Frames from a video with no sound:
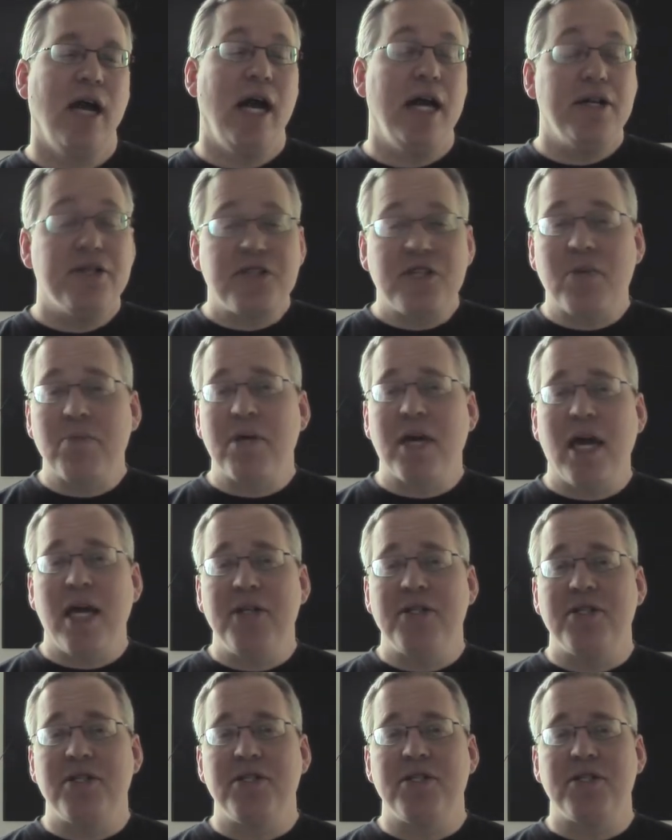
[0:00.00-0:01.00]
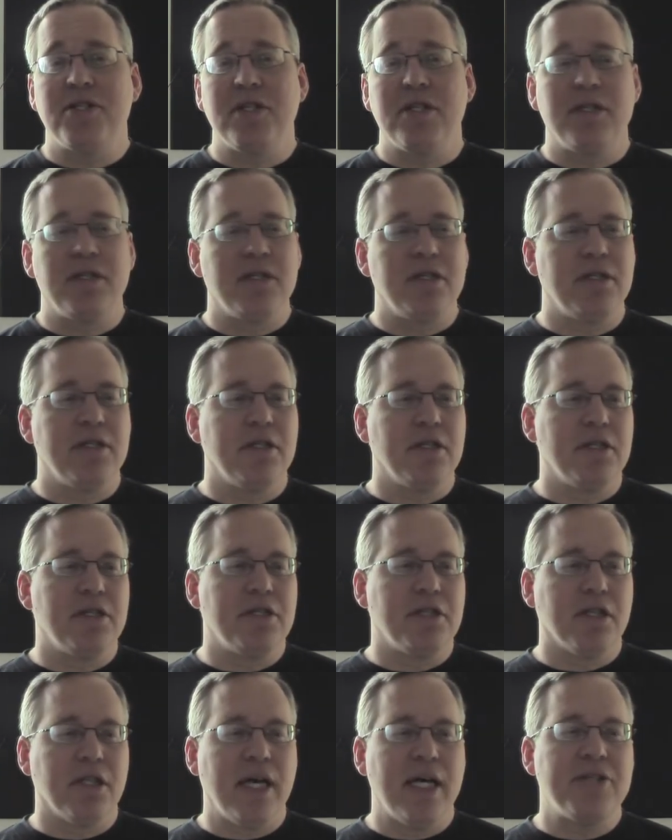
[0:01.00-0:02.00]
And in some cases,
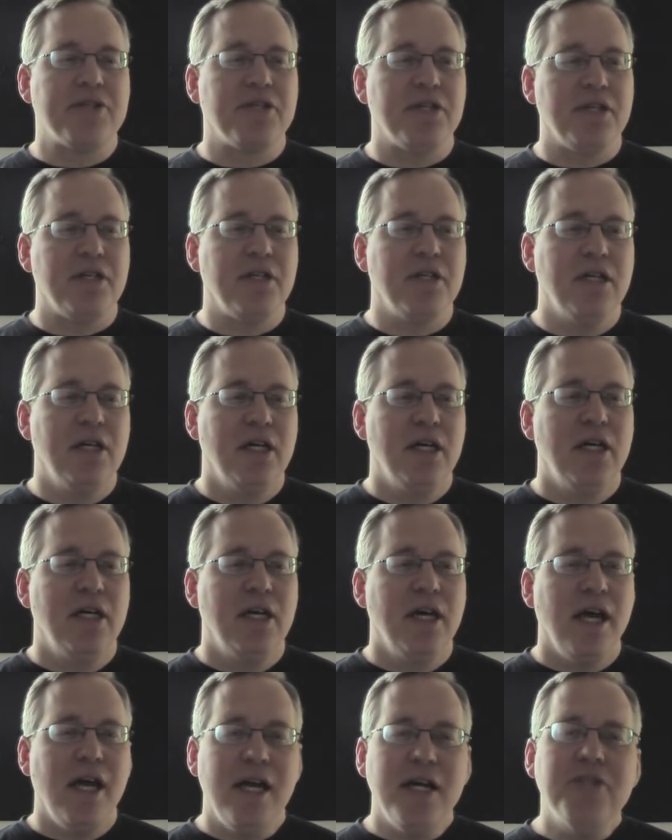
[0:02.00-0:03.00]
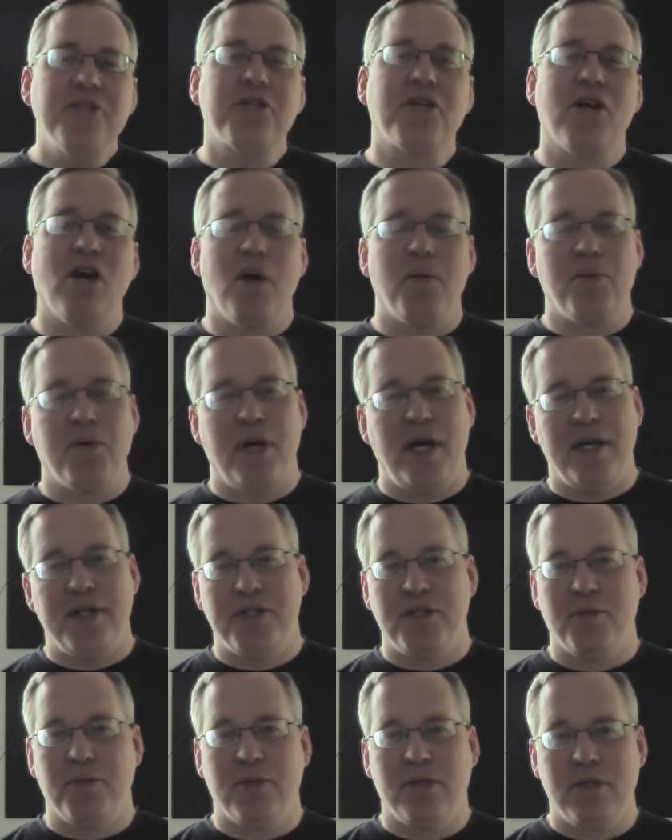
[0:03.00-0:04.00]
the lesson is
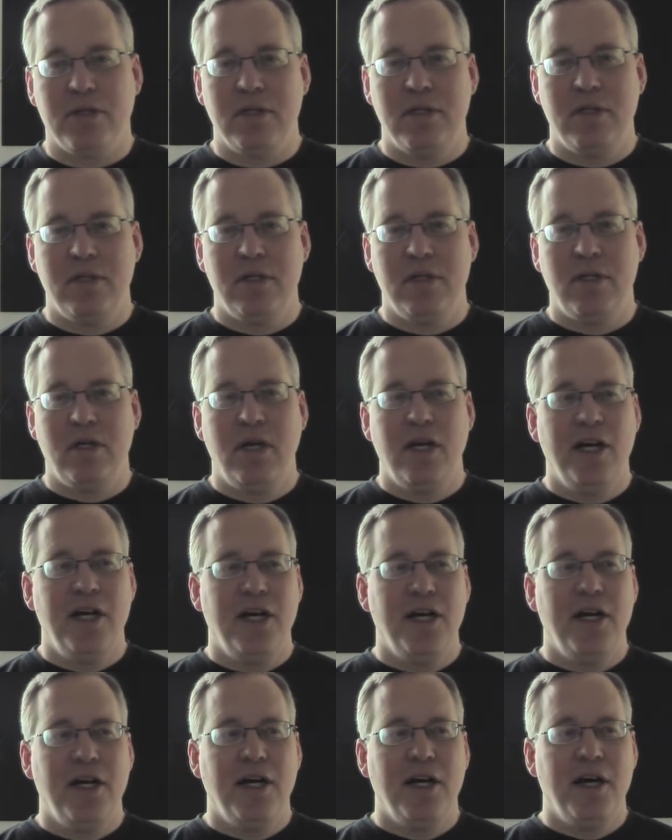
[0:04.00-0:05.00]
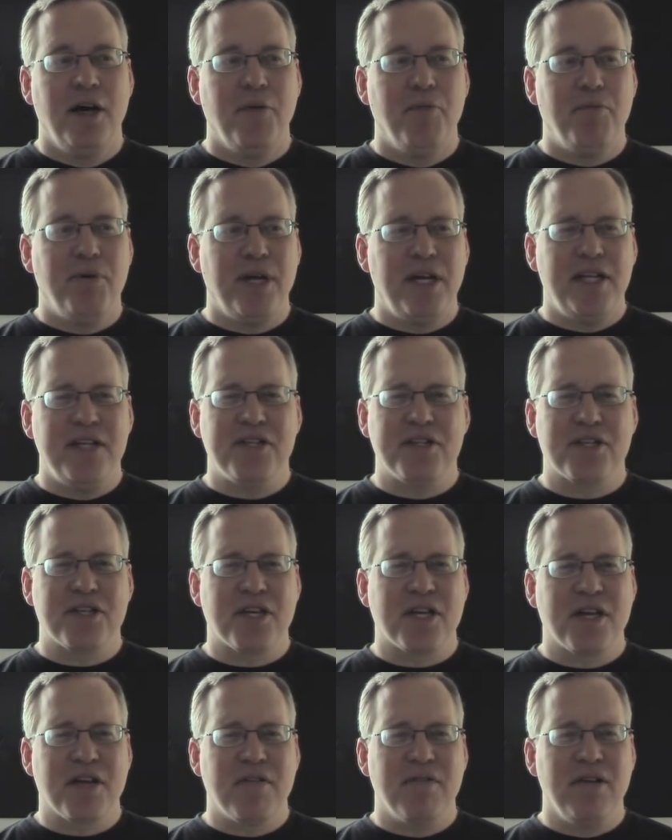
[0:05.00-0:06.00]
comprehensible, but
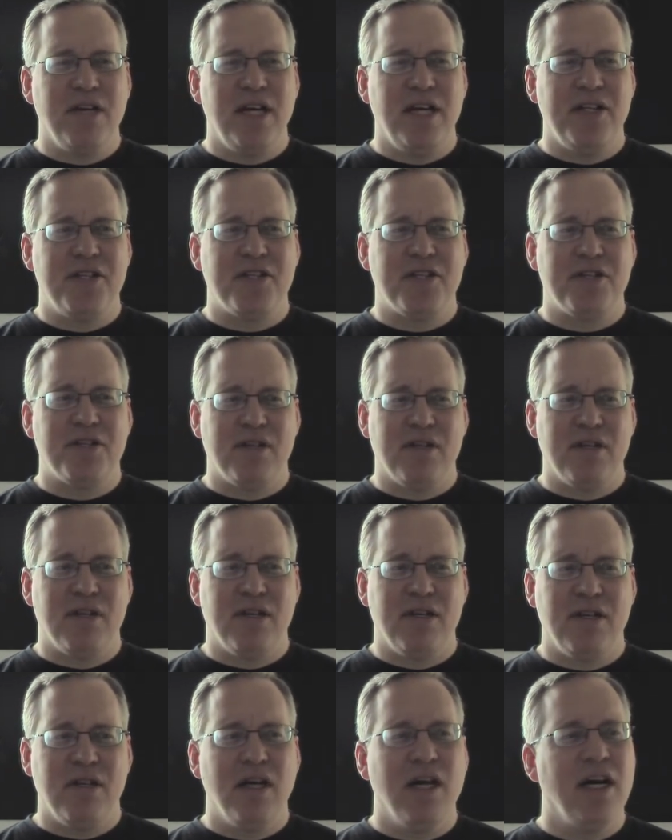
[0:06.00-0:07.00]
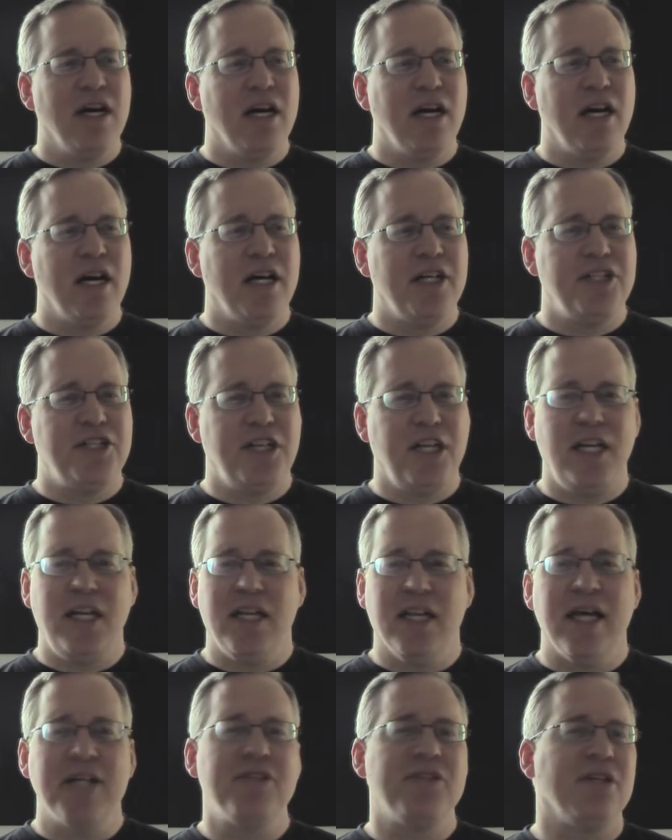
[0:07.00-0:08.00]
it's a
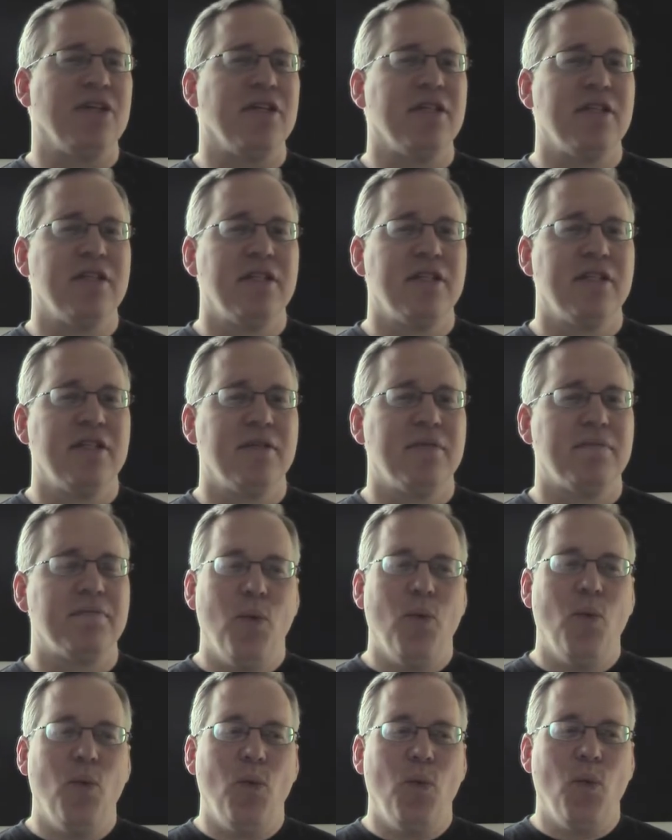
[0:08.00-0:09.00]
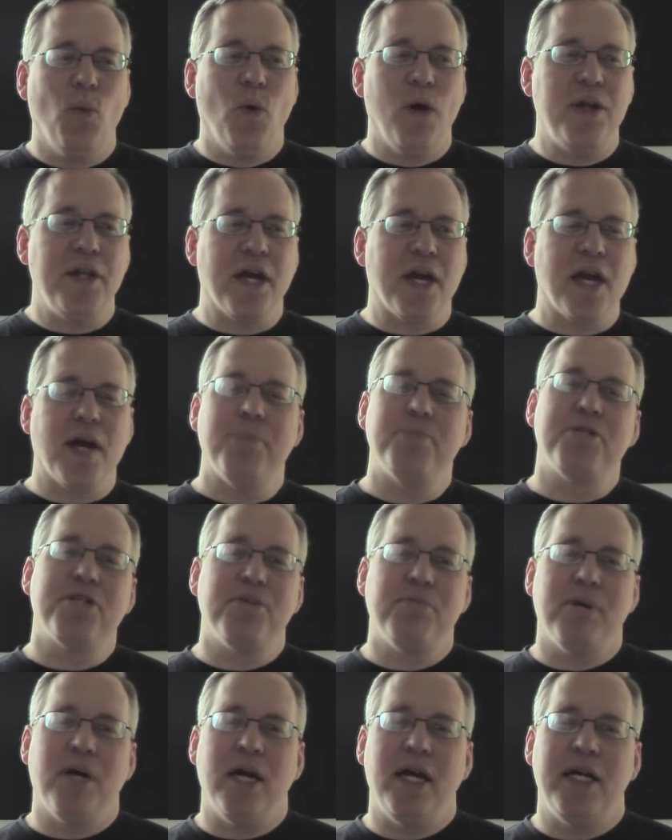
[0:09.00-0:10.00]
shitty lesson. One that comes
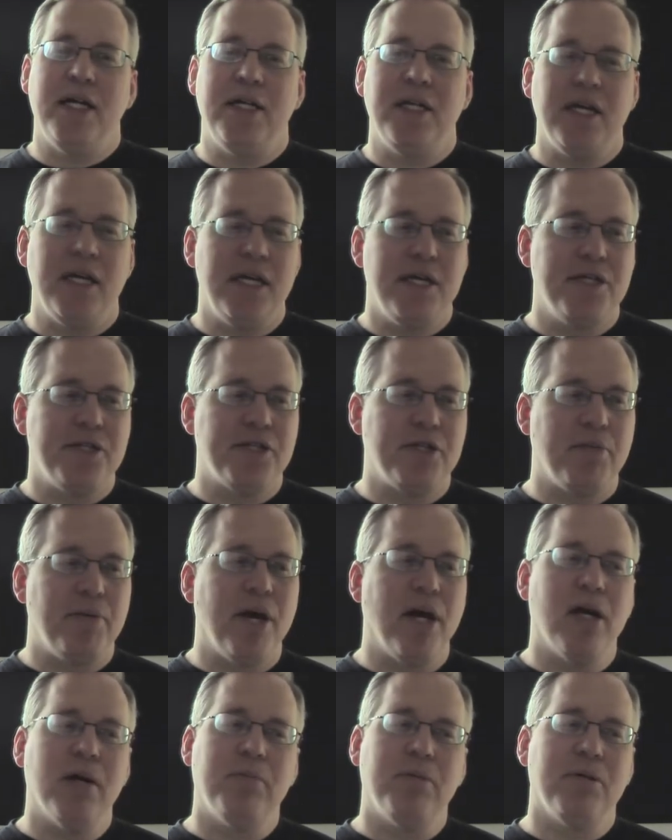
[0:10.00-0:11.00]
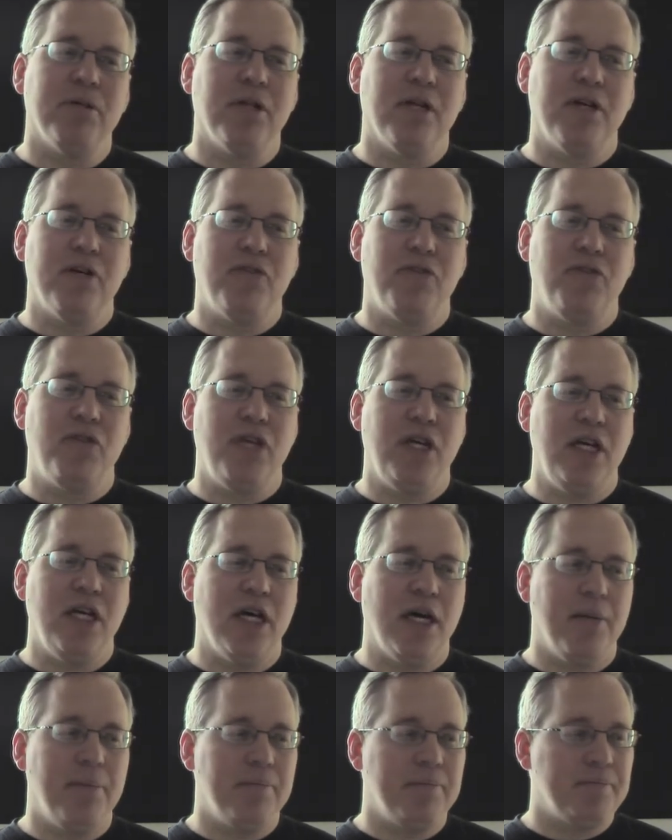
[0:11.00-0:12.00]
to mind is the parable of
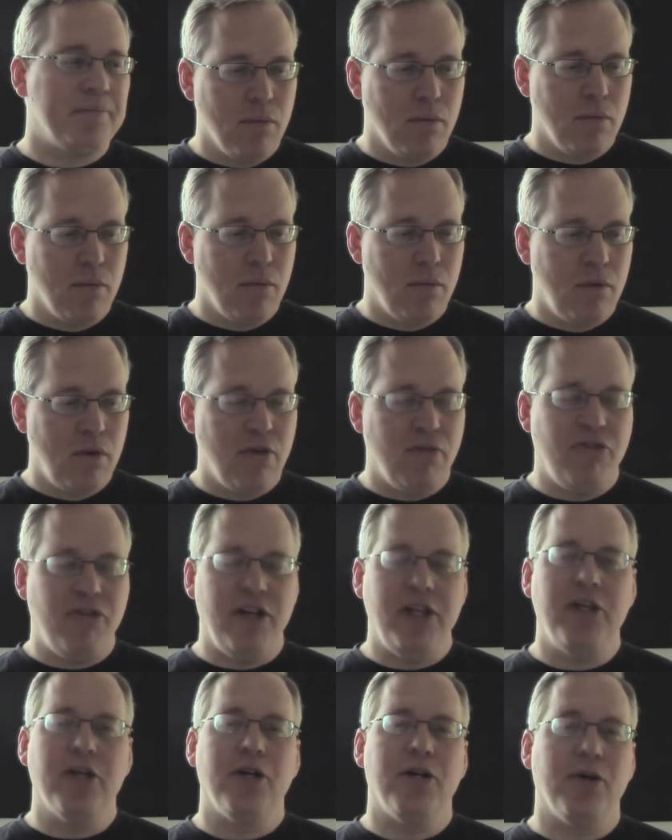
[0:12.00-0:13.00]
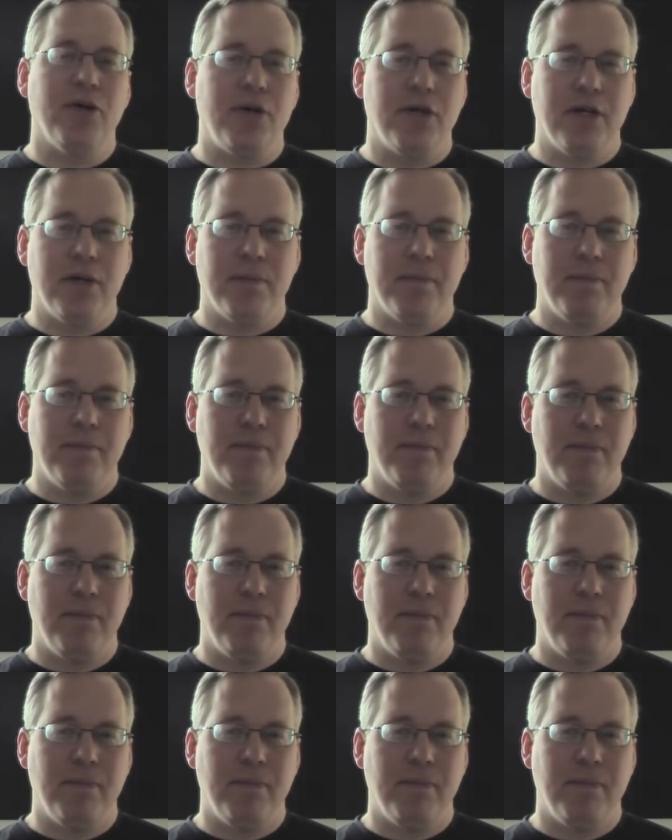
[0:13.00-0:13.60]
the vineyard owner.